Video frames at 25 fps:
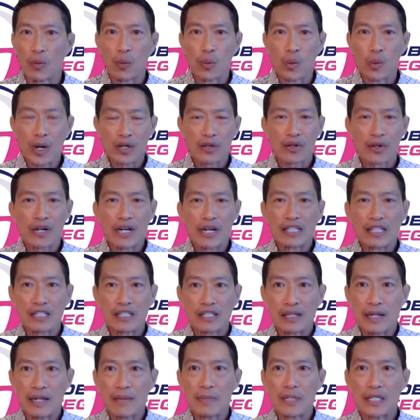whether
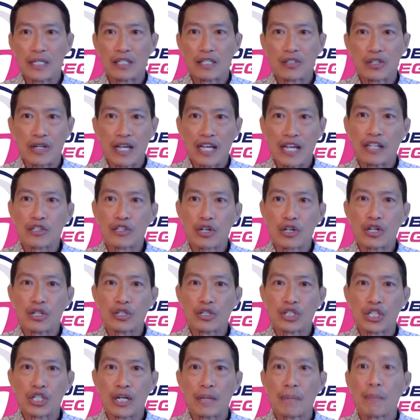it's limited to
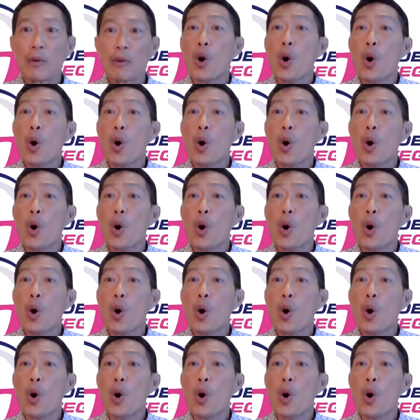internship